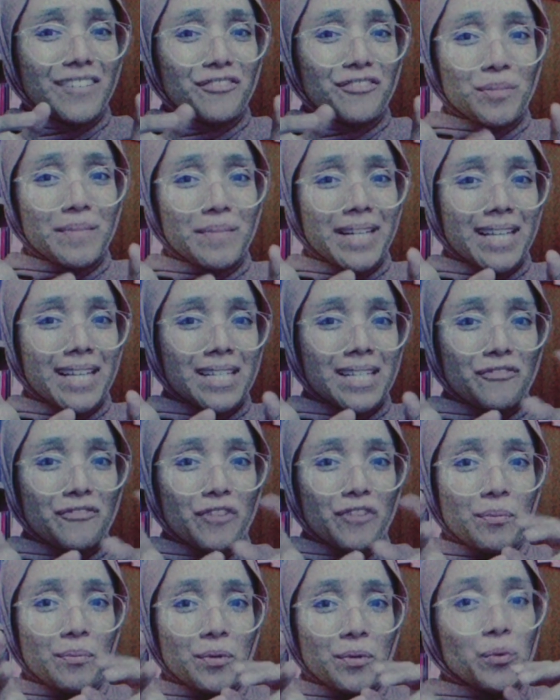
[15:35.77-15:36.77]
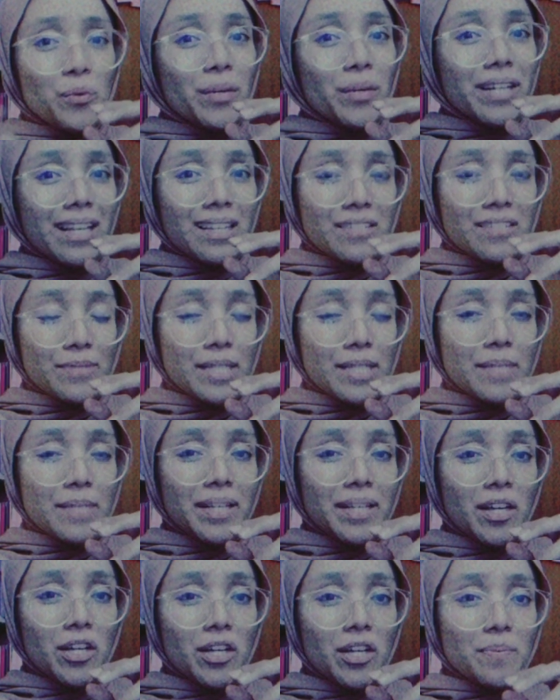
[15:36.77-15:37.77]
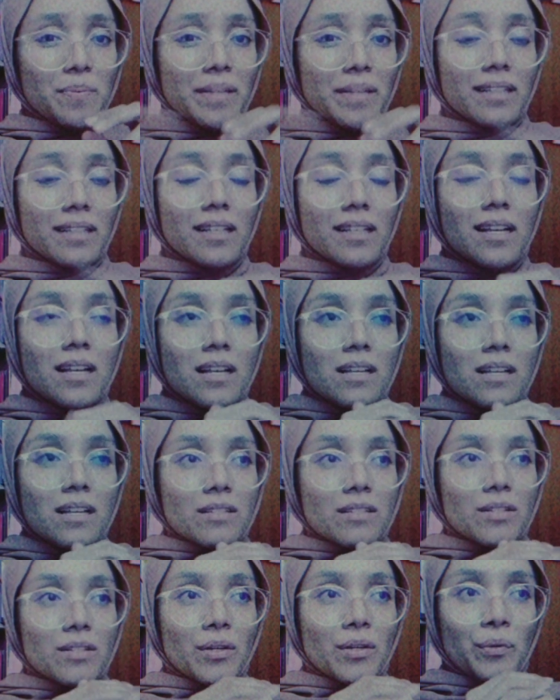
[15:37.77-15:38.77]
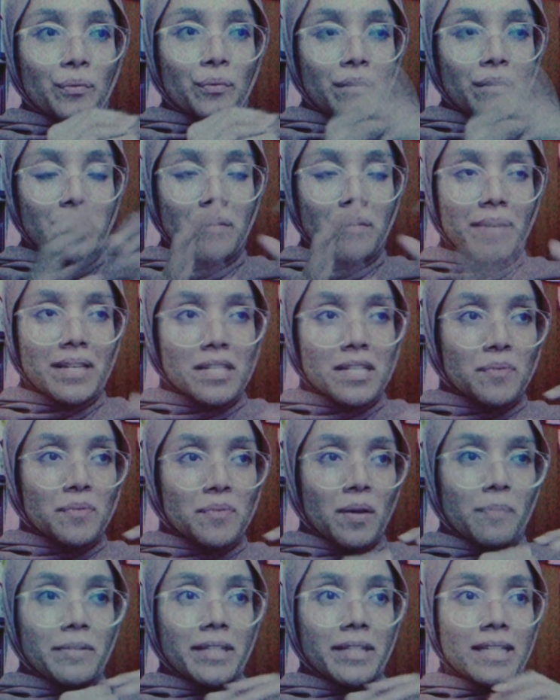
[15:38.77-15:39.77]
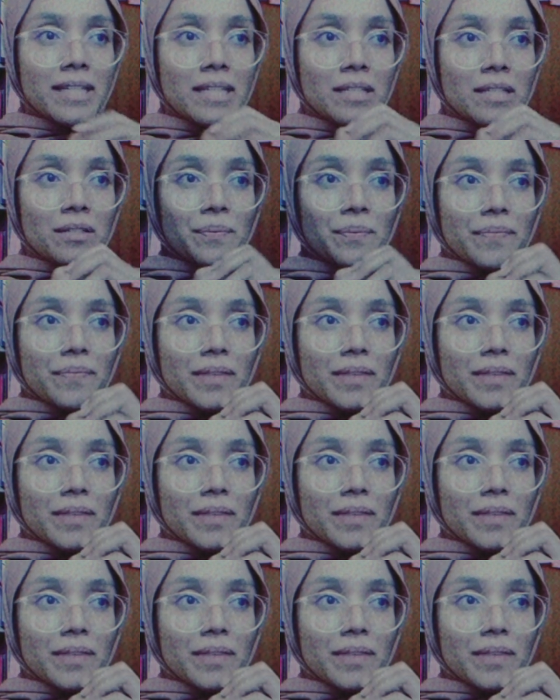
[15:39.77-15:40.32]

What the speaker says: few minutes from Queen Elizabeth Hospital. So when you buy this property,